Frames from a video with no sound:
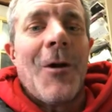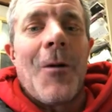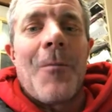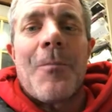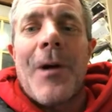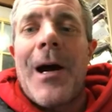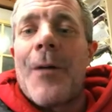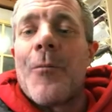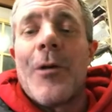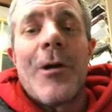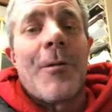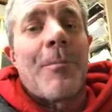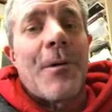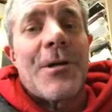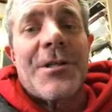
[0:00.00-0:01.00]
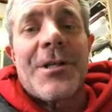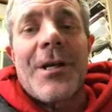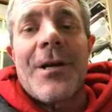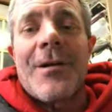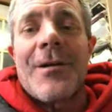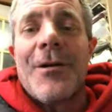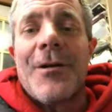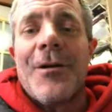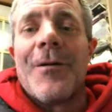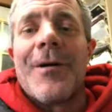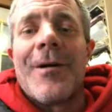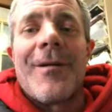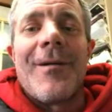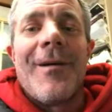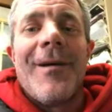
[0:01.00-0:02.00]
No problem. We appreciate you
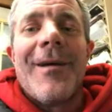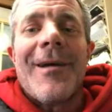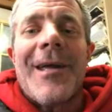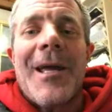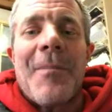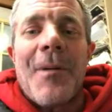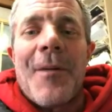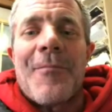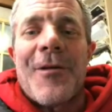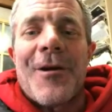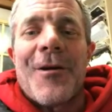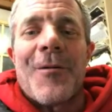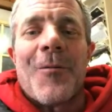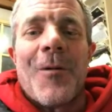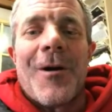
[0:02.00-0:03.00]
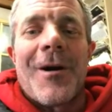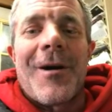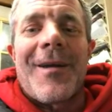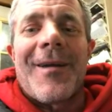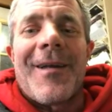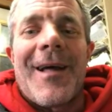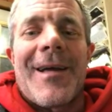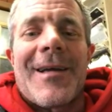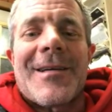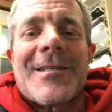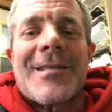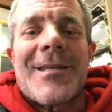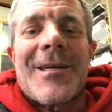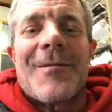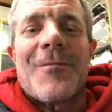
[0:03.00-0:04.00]
and keep up the good work. And like you
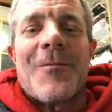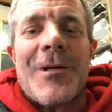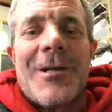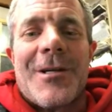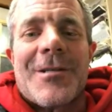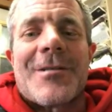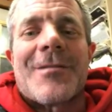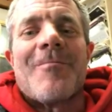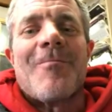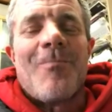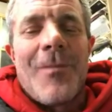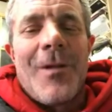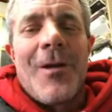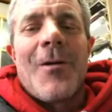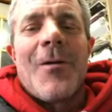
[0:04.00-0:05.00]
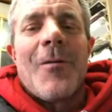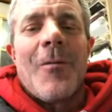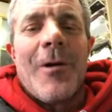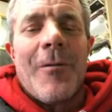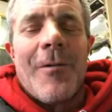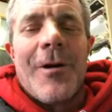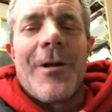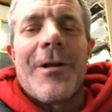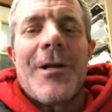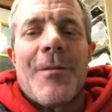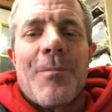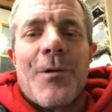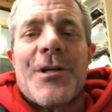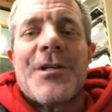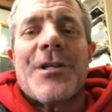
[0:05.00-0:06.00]
said, we really
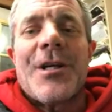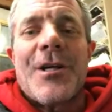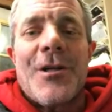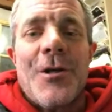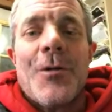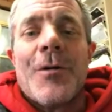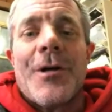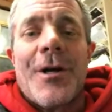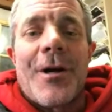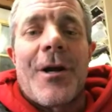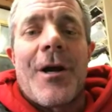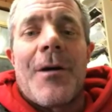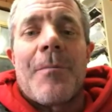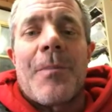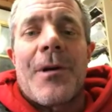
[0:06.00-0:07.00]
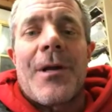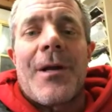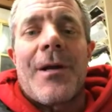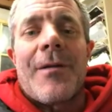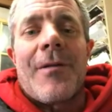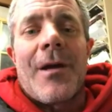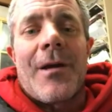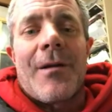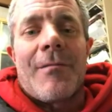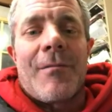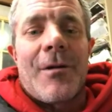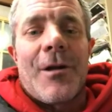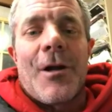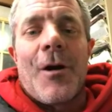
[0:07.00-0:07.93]
appreciate you and your company, and then,